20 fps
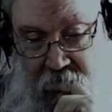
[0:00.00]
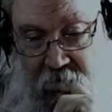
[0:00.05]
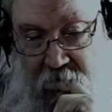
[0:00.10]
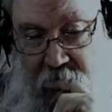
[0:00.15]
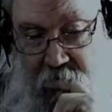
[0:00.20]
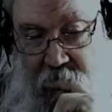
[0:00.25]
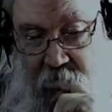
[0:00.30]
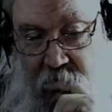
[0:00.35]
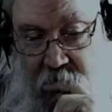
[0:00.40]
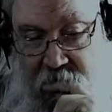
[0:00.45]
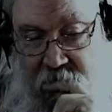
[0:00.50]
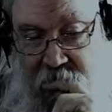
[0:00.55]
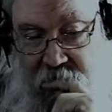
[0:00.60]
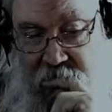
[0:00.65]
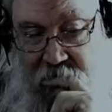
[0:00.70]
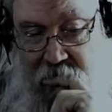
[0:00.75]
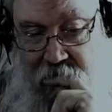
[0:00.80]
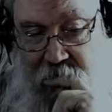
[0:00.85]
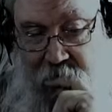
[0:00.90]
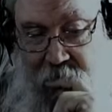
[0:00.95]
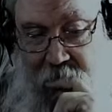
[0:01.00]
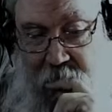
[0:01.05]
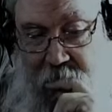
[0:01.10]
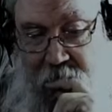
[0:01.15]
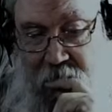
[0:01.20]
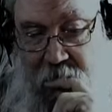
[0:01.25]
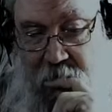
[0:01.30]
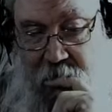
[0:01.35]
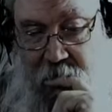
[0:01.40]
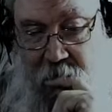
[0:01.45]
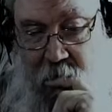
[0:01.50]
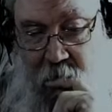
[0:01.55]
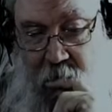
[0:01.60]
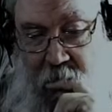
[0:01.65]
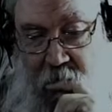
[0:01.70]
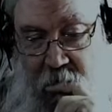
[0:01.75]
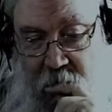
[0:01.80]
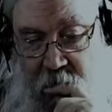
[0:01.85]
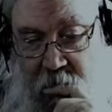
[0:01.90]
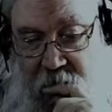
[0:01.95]
I don't know what she's talking about me
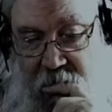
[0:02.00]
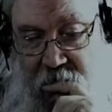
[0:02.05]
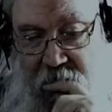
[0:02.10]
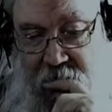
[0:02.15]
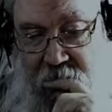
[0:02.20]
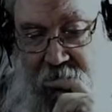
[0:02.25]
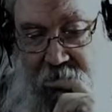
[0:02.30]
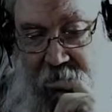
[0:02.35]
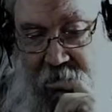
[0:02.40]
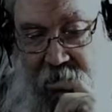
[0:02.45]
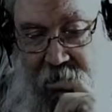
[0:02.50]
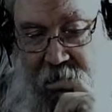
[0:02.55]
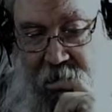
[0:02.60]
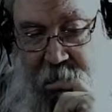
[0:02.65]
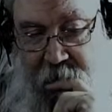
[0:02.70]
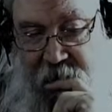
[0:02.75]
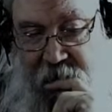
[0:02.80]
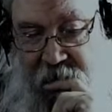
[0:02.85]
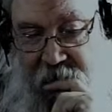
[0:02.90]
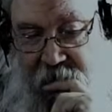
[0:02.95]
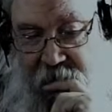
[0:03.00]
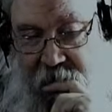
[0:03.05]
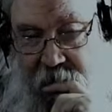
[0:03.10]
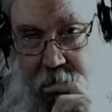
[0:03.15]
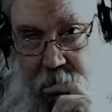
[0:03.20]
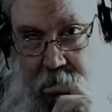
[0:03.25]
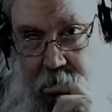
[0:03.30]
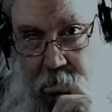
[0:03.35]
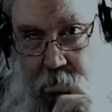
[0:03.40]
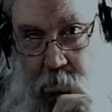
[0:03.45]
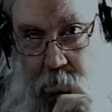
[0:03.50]
overusing the ellipsis.